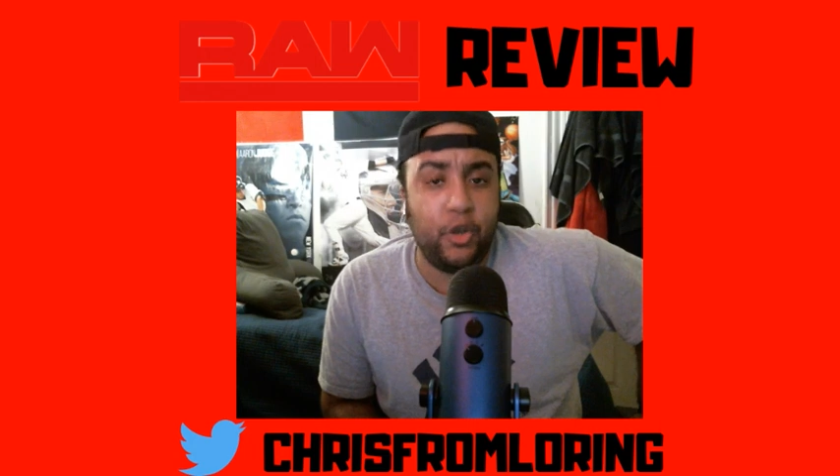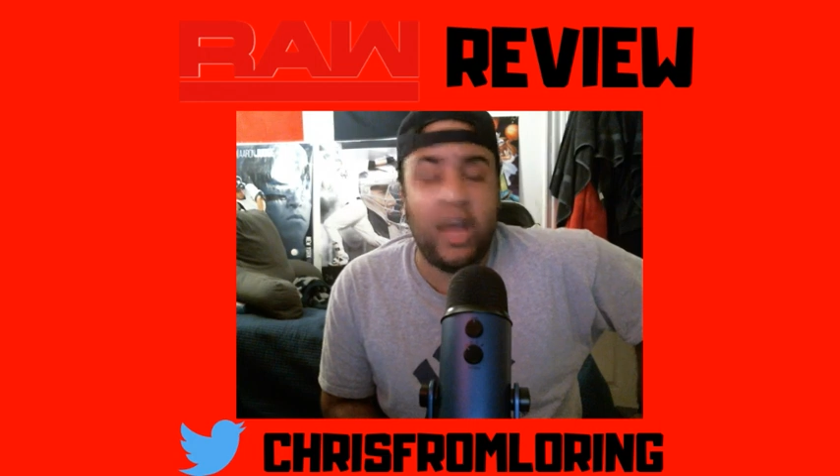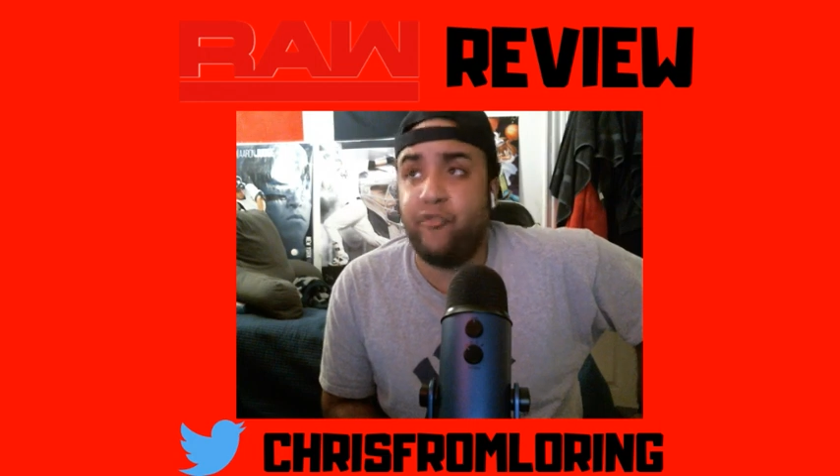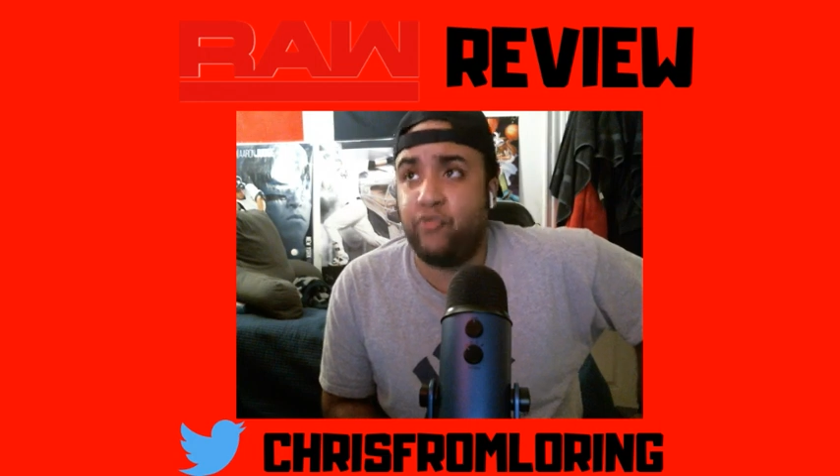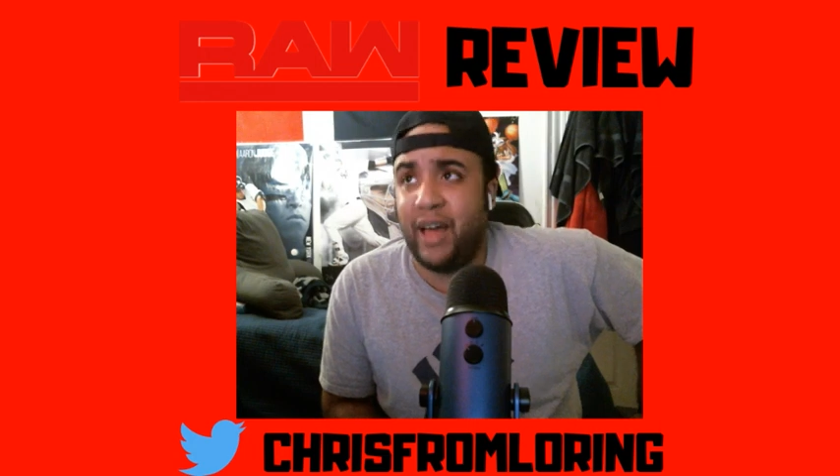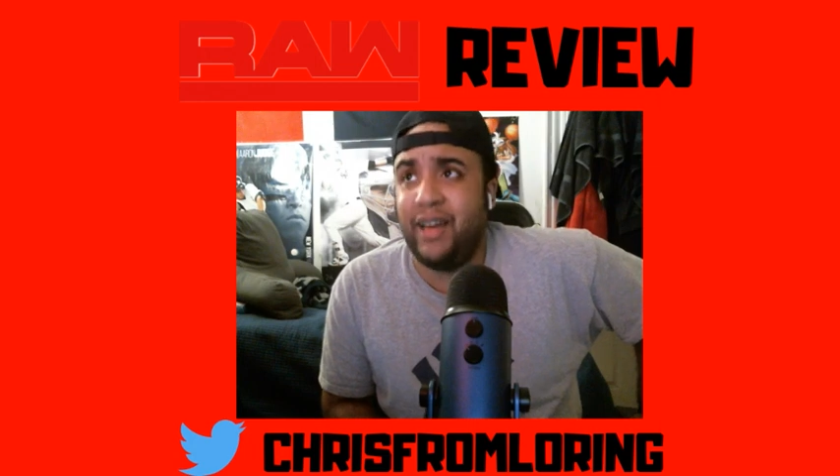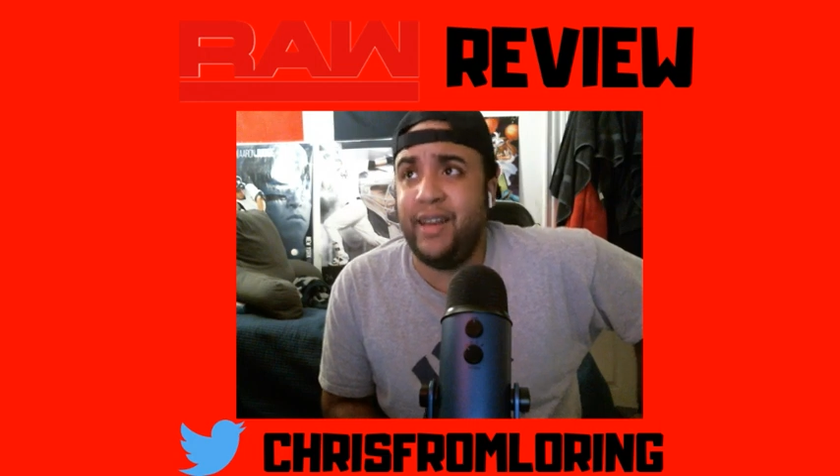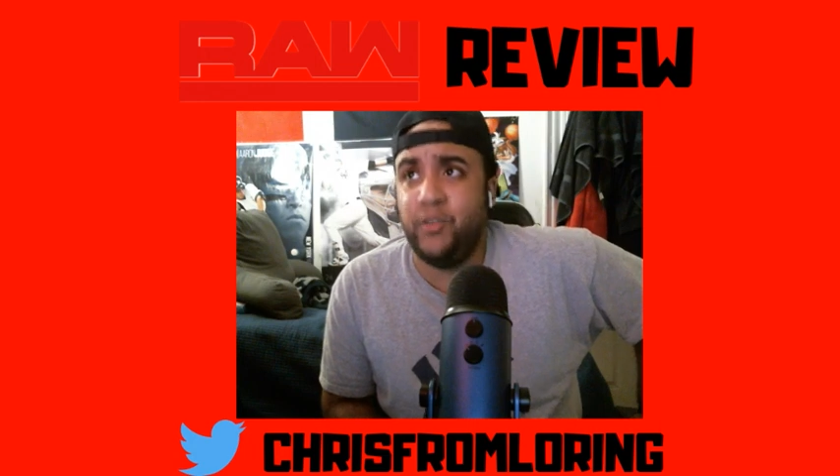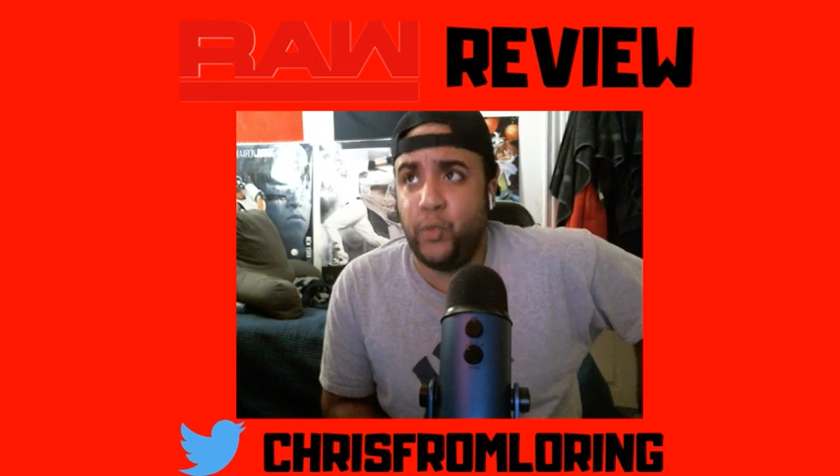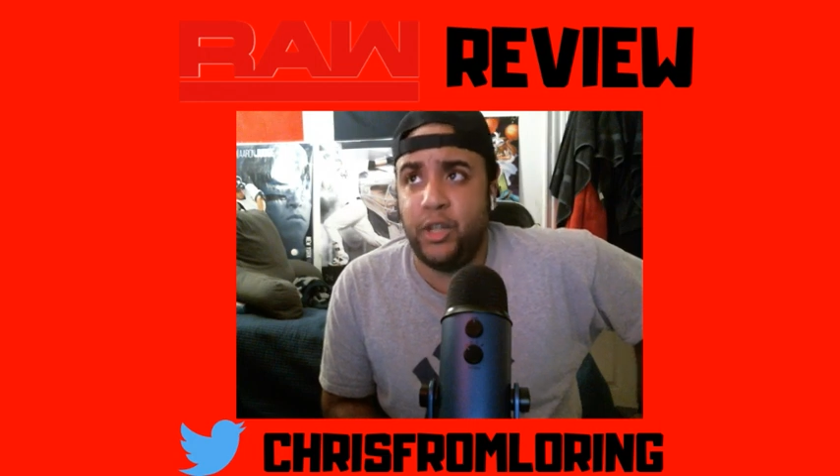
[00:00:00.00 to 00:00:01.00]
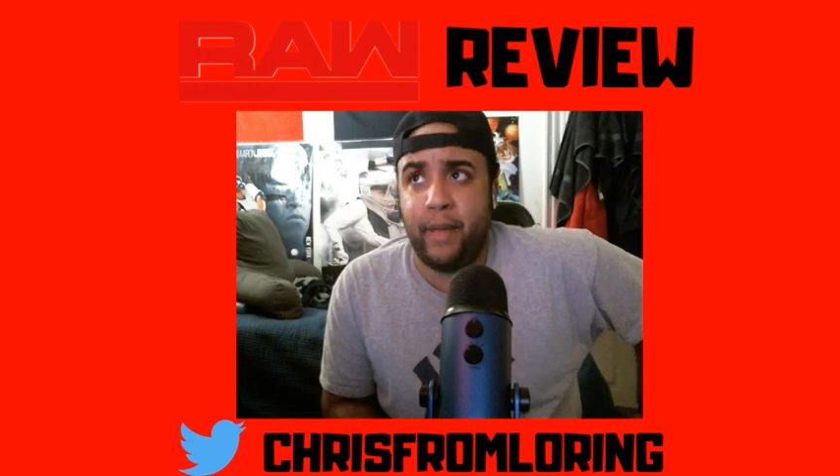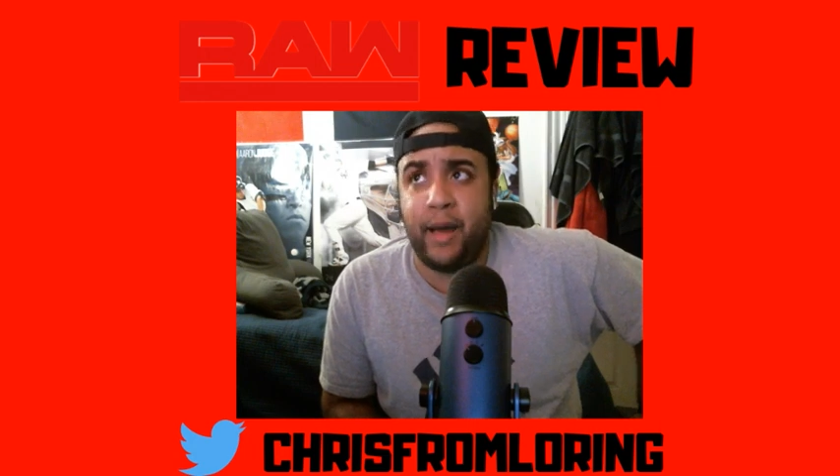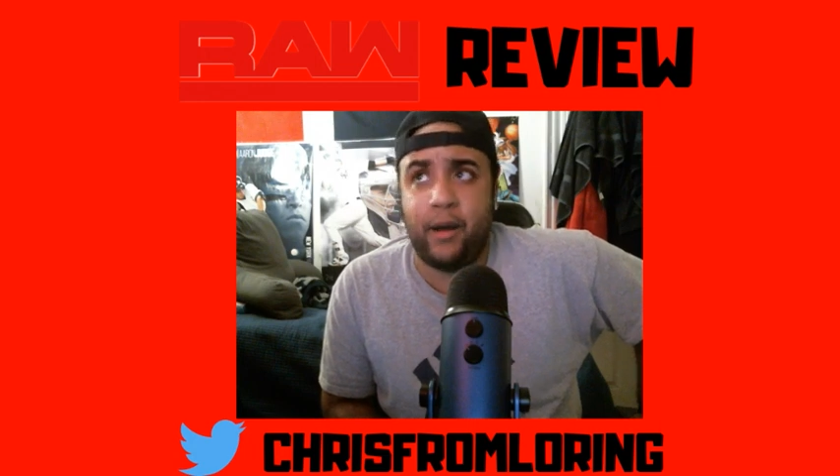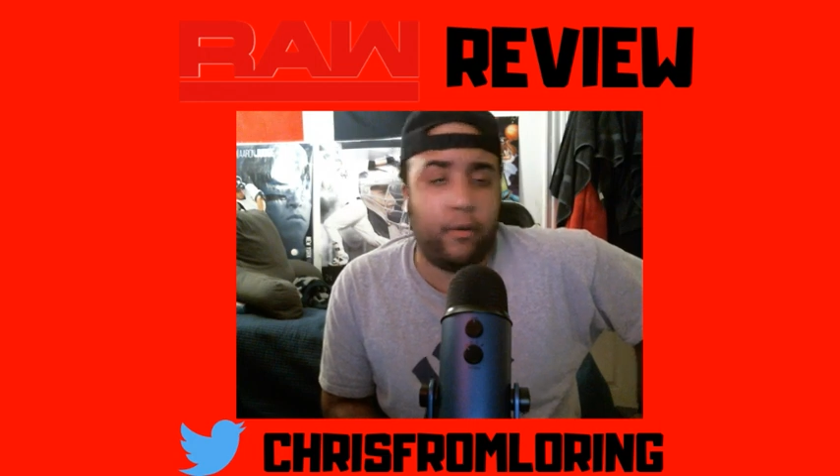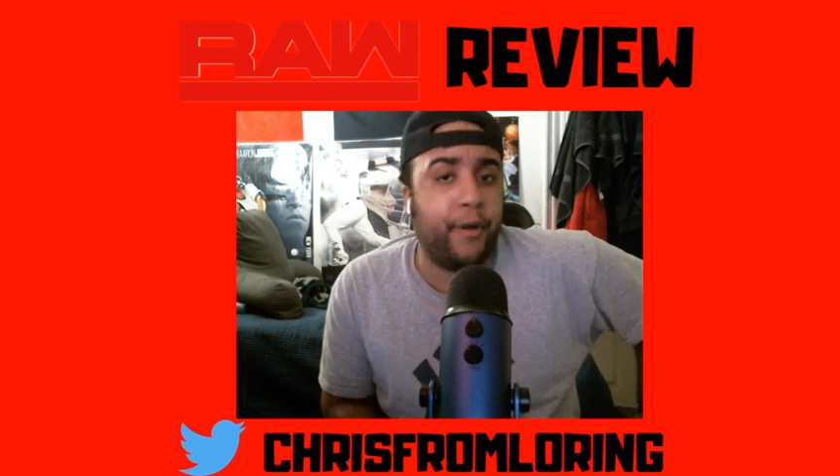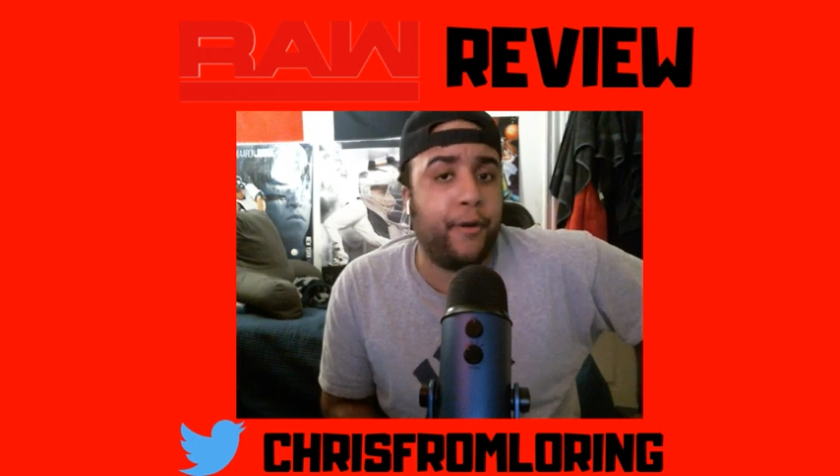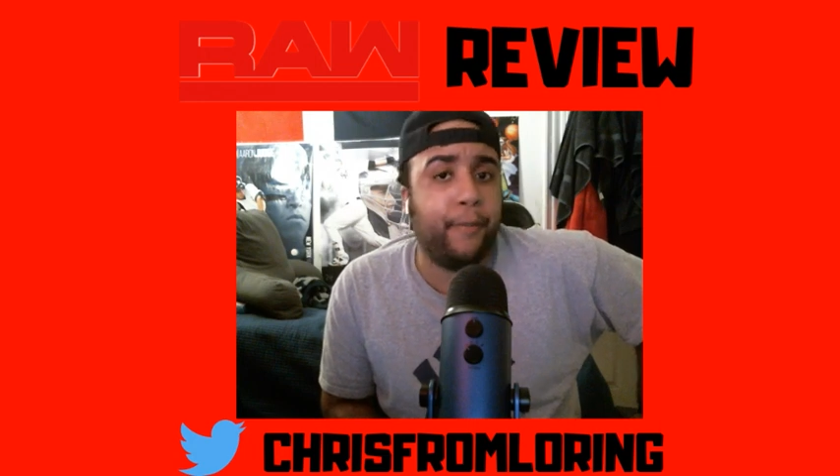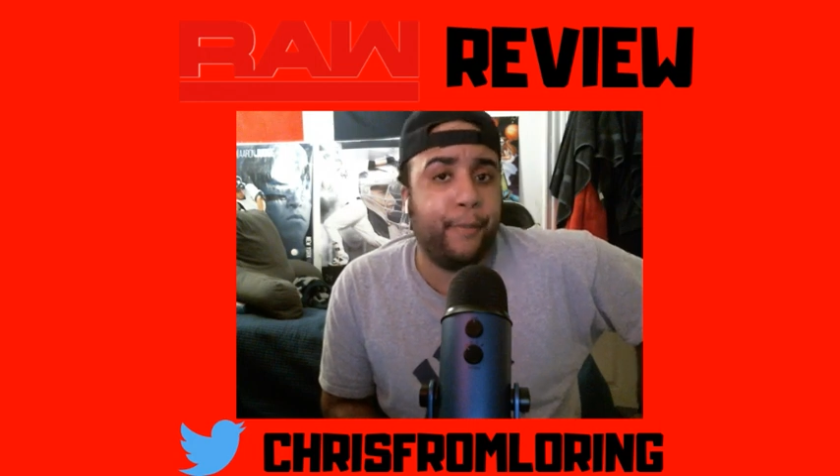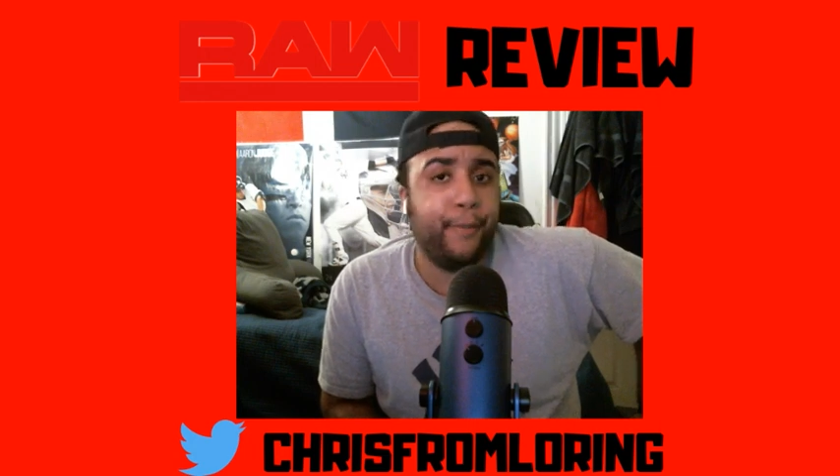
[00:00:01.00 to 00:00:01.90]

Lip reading: You have Rollins win the battle royal.